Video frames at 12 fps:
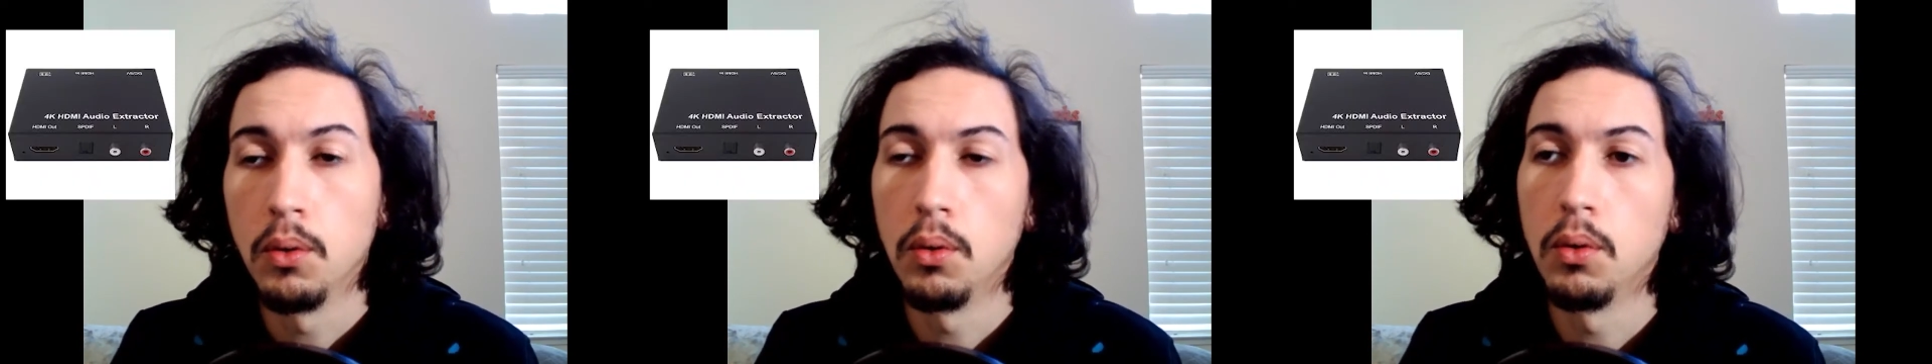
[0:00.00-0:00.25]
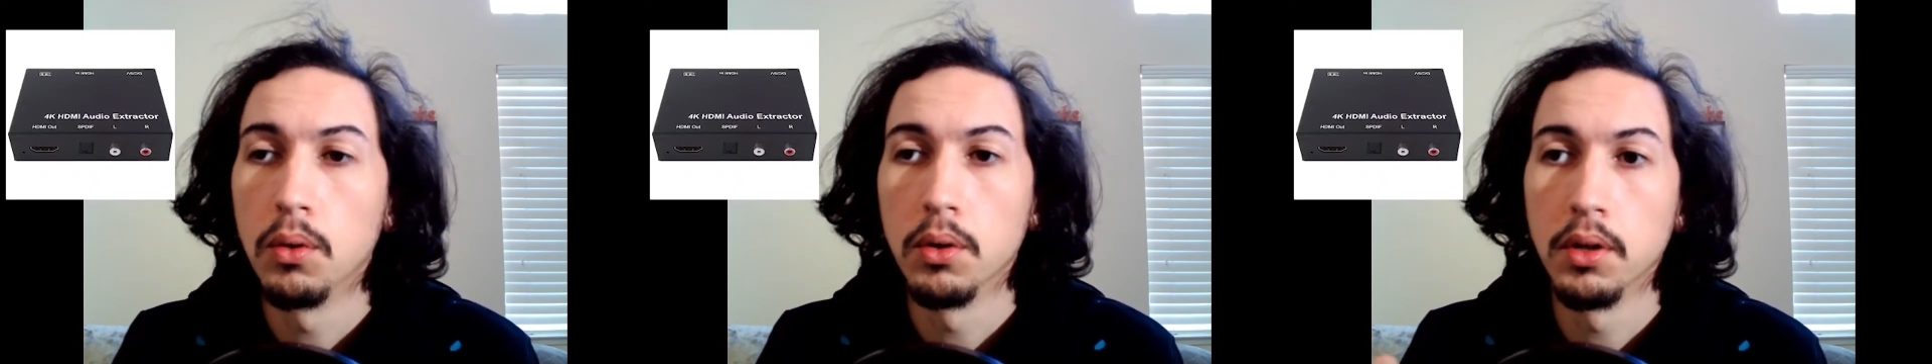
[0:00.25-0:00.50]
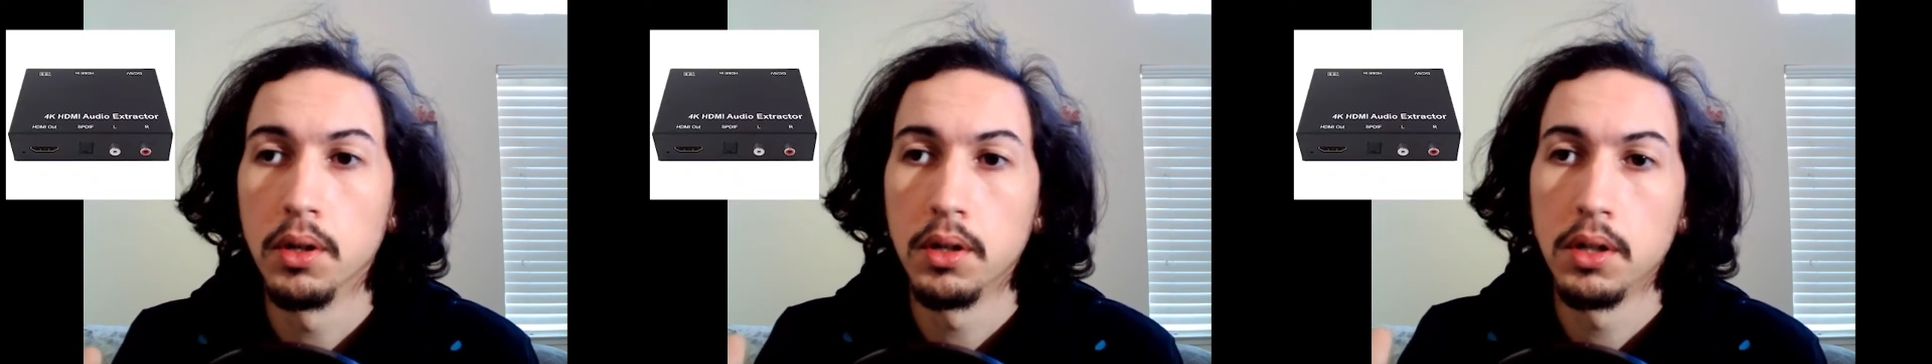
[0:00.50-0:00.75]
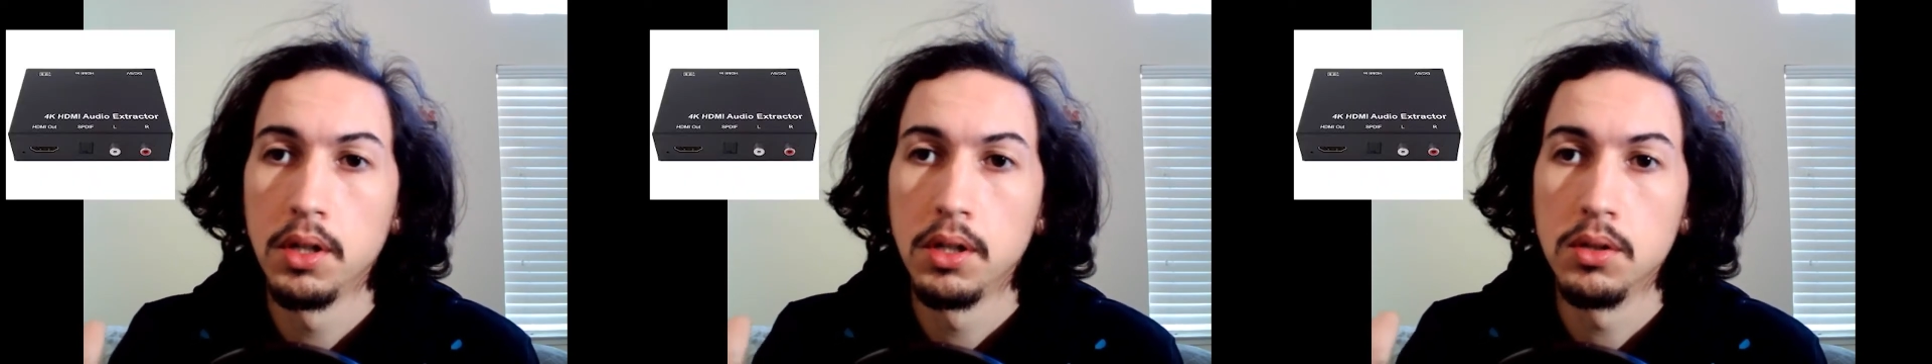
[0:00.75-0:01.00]

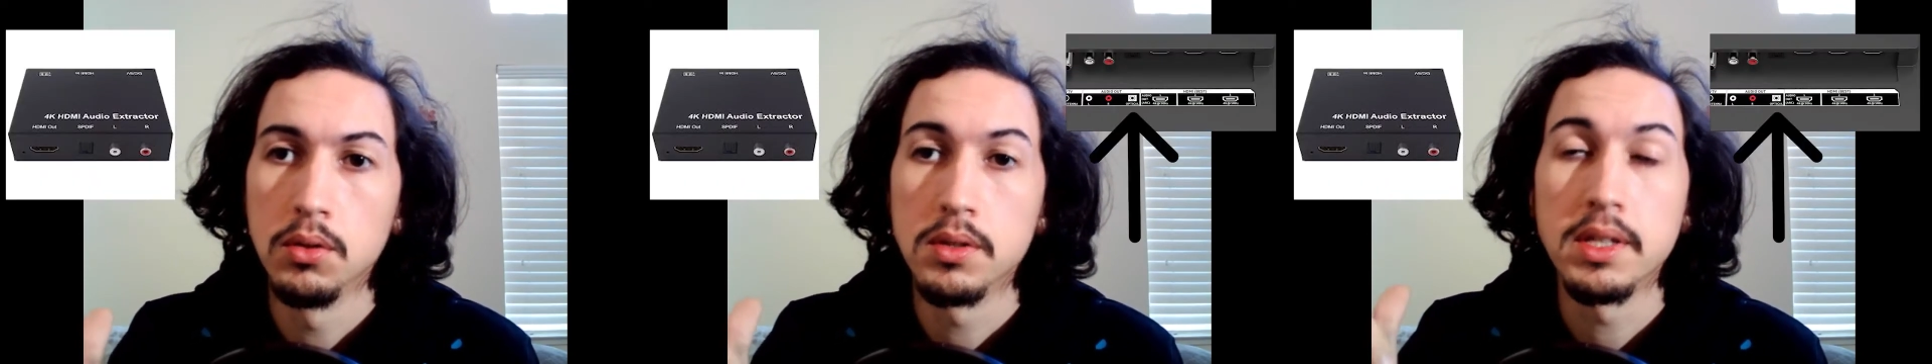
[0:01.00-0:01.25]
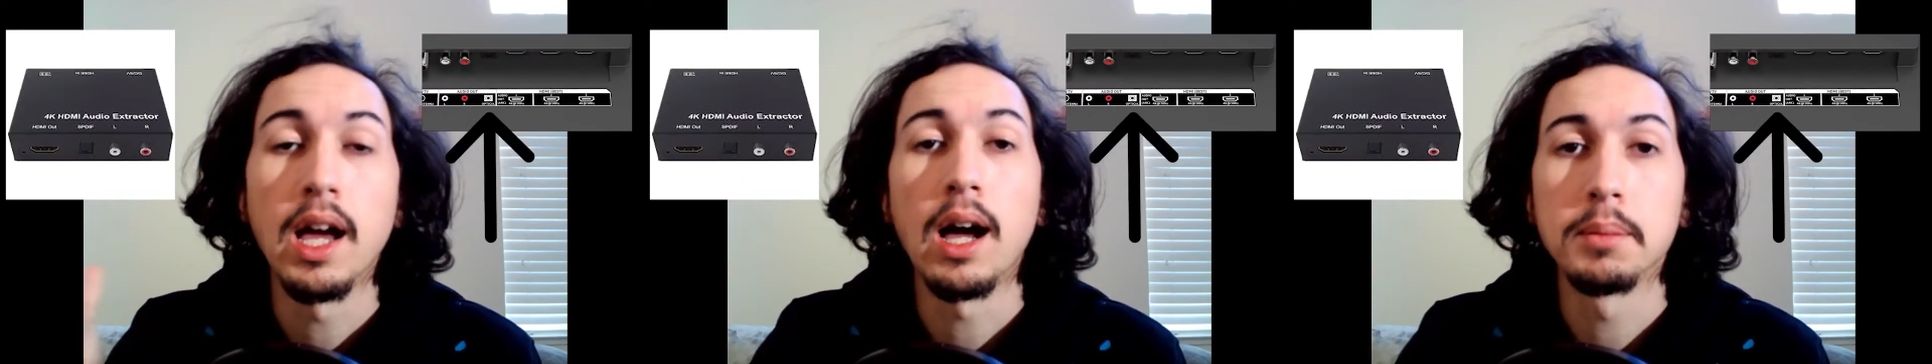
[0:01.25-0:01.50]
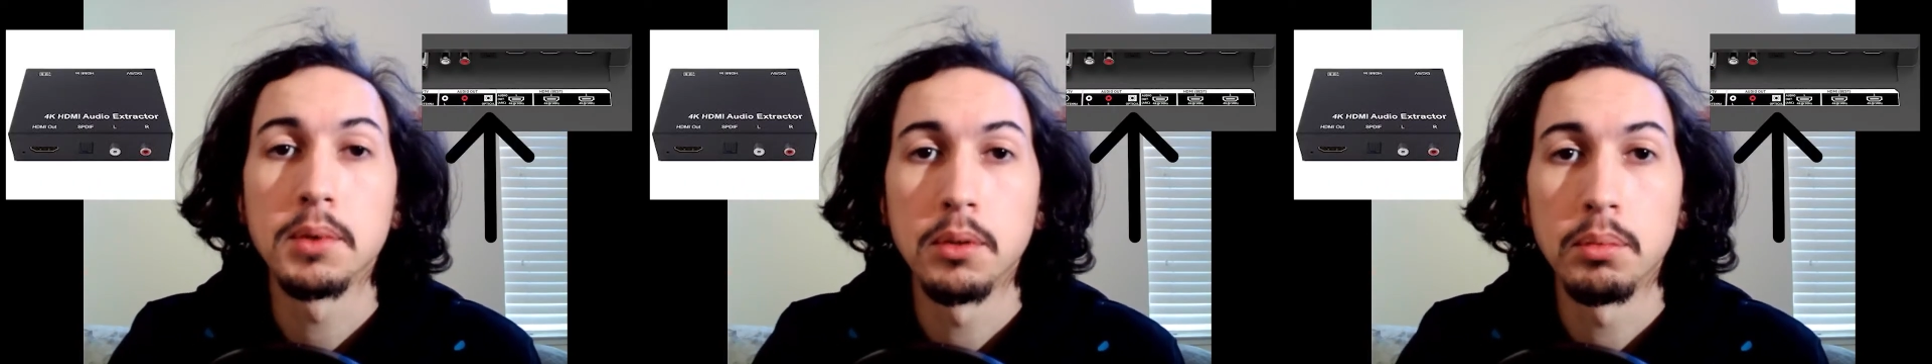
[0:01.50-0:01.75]
or use the optical